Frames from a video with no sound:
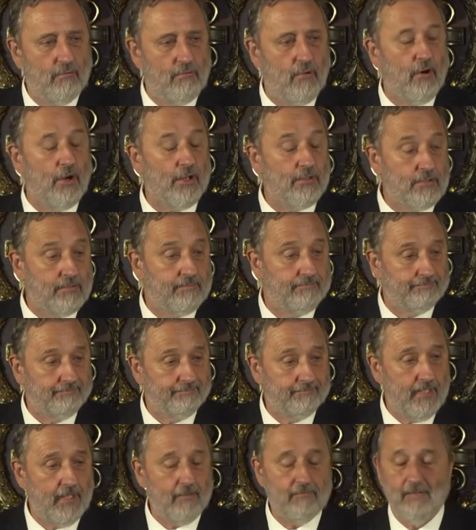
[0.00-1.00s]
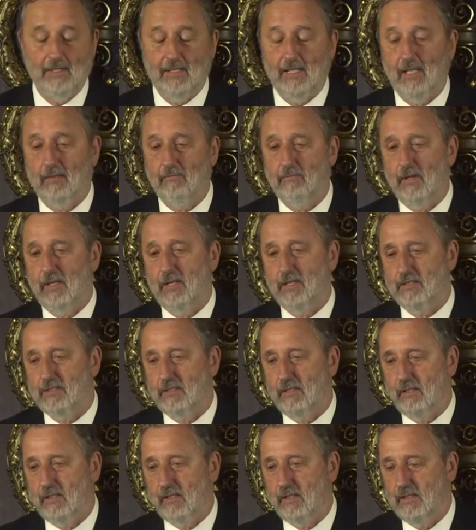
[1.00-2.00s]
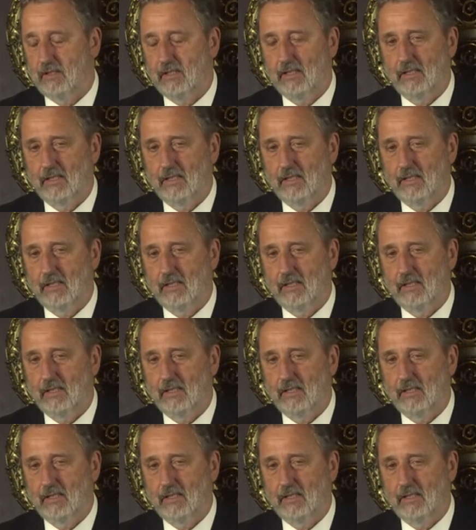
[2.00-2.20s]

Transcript: awards every year. One is the